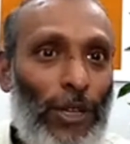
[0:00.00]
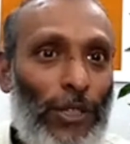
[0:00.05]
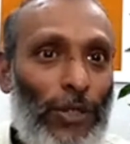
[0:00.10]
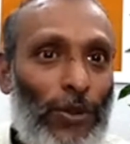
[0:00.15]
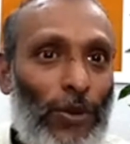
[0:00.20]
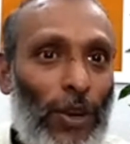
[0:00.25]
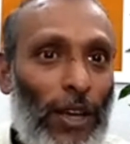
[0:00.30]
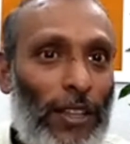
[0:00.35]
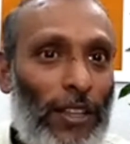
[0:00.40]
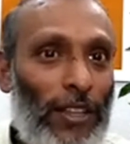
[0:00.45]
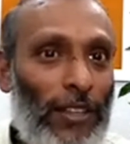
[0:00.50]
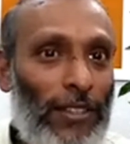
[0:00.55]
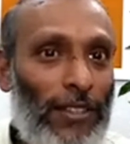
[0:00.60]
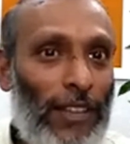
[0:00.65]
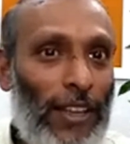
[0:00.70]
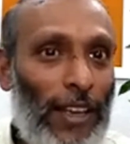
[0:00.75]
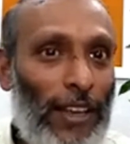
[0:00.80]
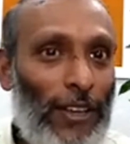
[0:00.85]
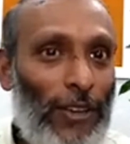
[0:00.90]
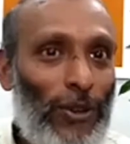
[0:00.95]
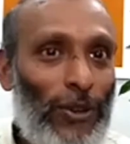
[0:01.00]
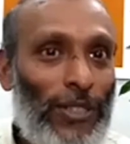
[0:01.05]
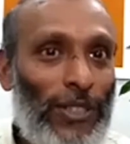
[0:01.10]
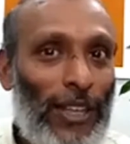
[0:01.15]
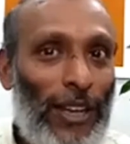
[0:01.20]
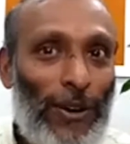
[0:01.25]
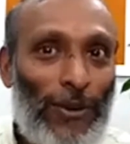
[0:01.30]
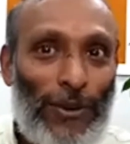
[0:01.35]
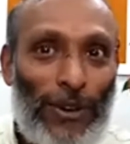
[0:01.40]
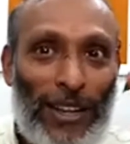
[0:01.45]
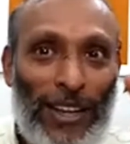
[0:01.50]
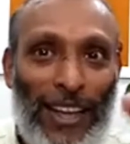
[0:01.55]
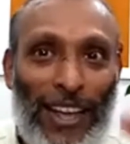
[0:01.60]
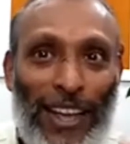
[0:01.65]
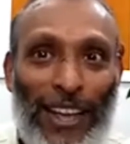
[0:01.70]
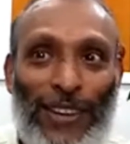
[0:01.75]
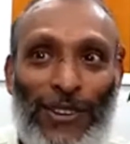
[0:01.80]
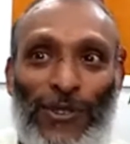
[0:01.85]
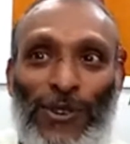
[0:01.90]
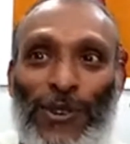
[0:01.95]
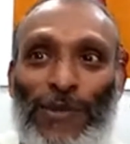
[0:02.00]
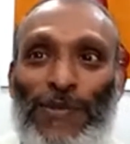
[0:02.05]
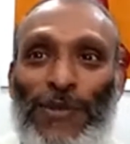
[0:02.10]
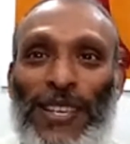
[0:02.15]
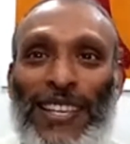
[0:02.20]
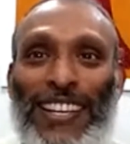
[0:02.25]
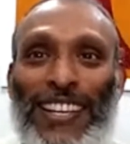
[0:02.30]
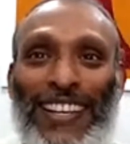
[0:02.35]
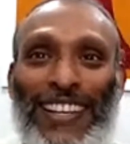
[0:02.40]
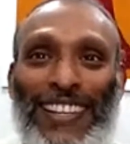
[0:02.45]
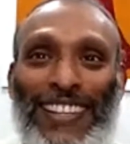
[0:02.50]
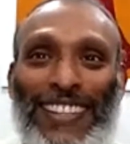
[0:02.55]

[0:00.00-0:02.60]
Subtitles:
to others and your surrounding and your being.